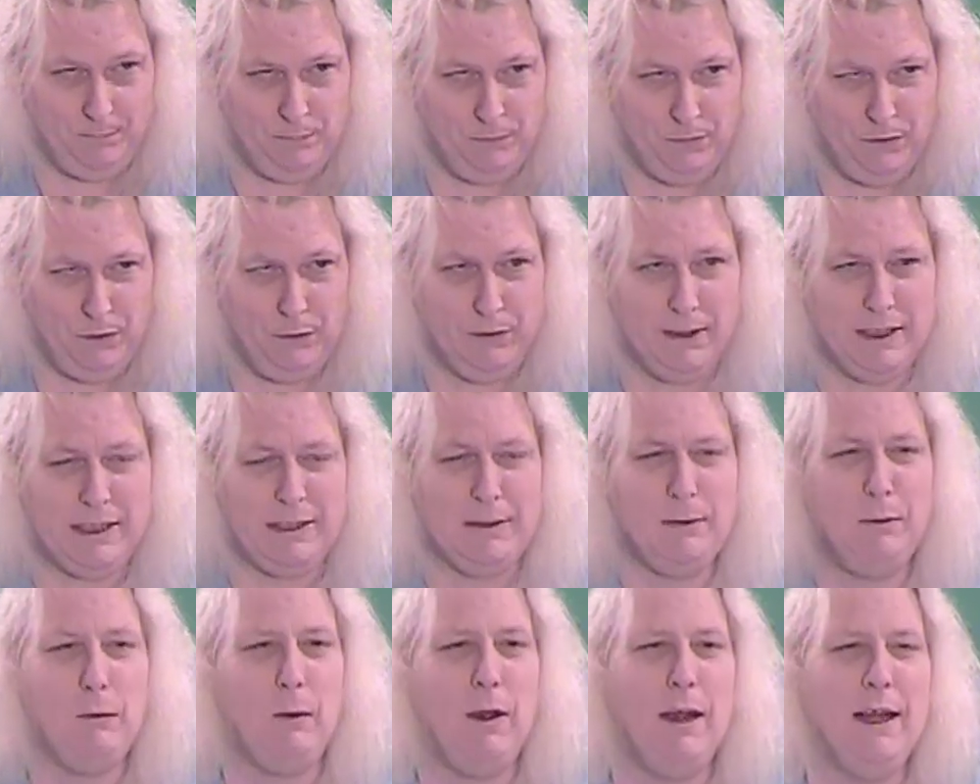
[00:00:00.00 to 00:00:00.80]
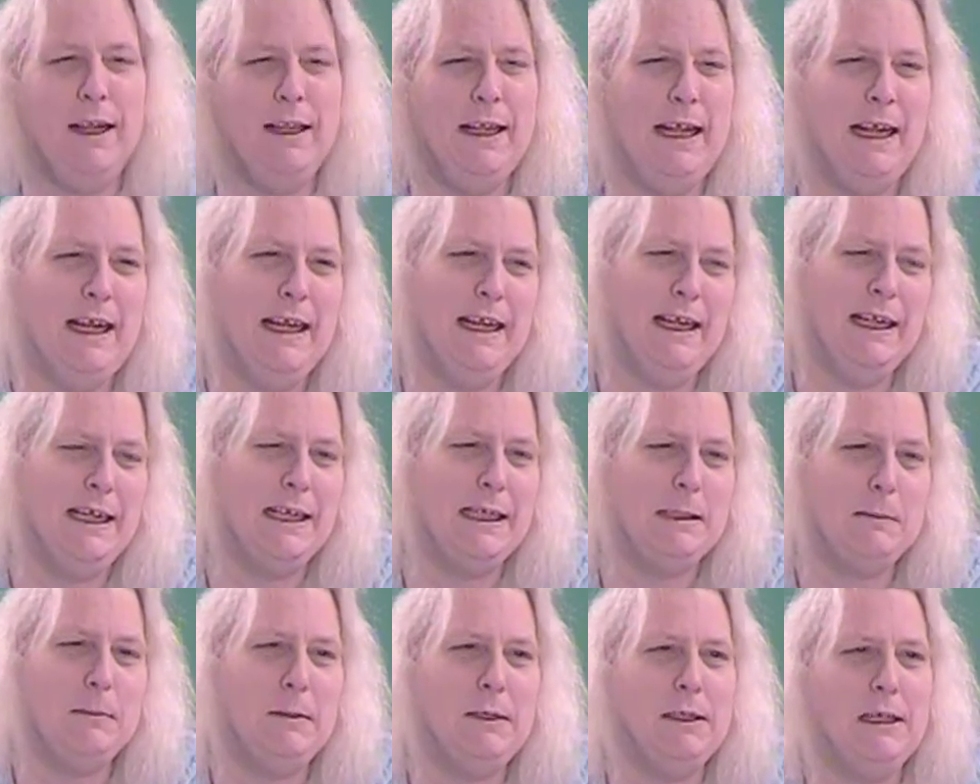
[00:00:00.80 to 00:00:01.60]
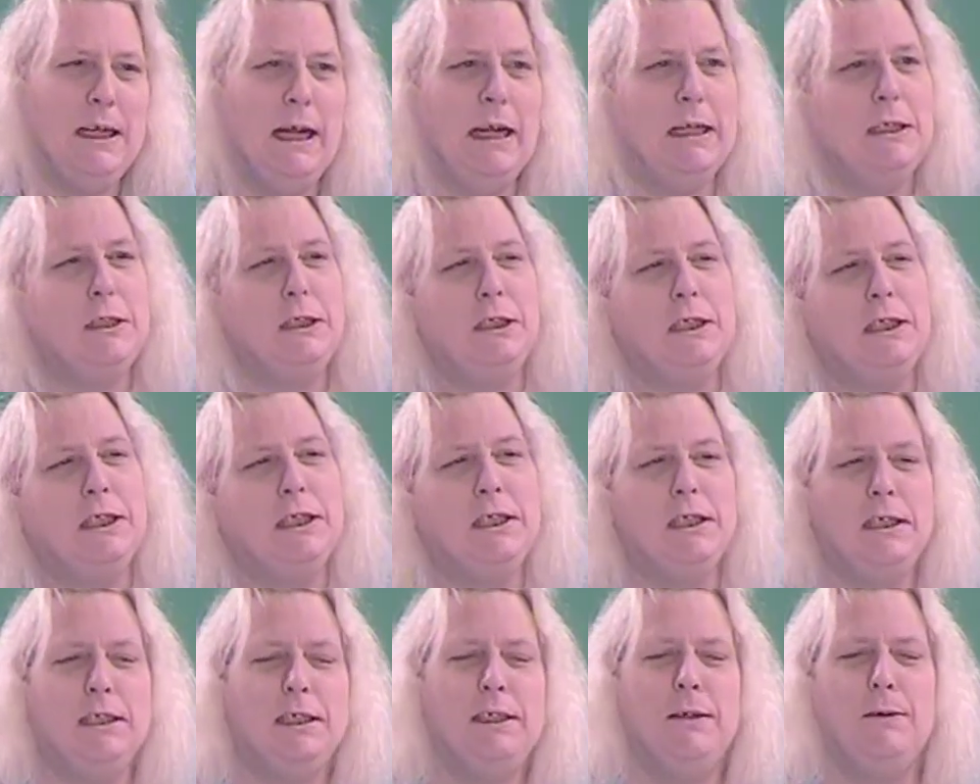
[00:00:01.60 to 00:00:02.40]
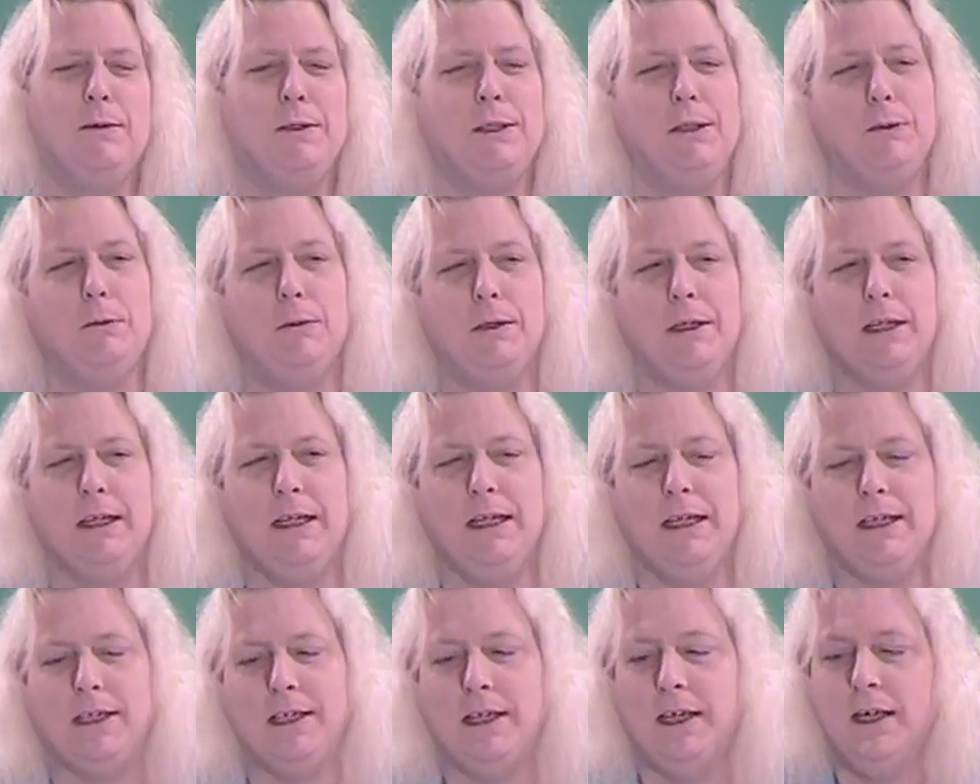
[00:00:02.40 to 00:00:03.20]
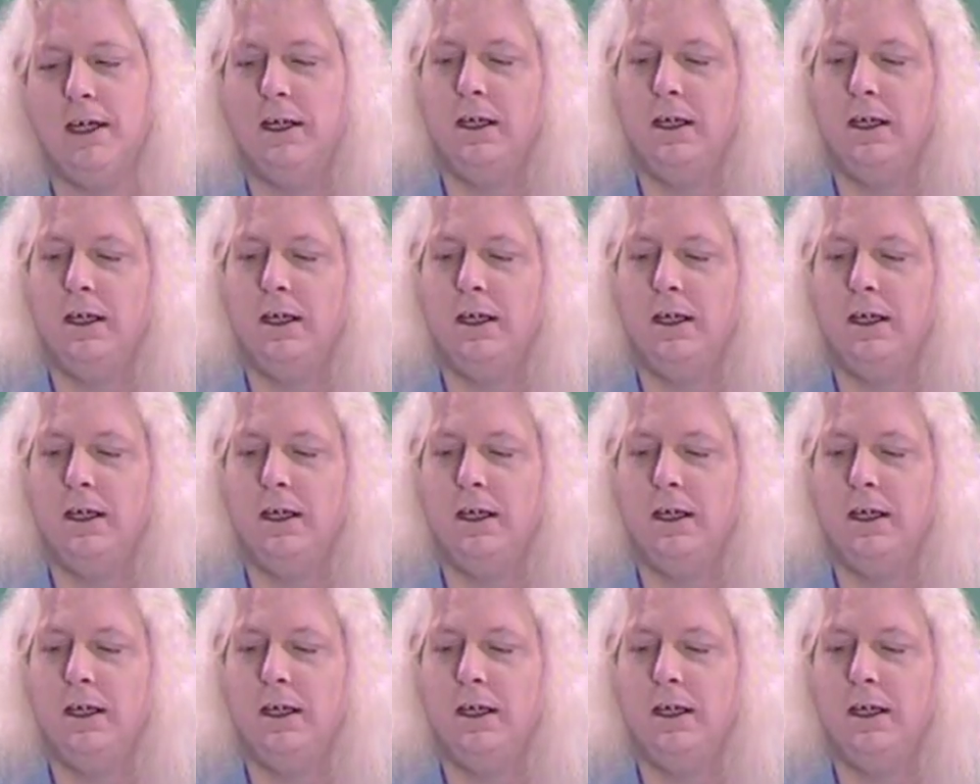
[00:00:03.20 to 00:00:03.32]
Don't see why that is, but I'm just telling you what it is.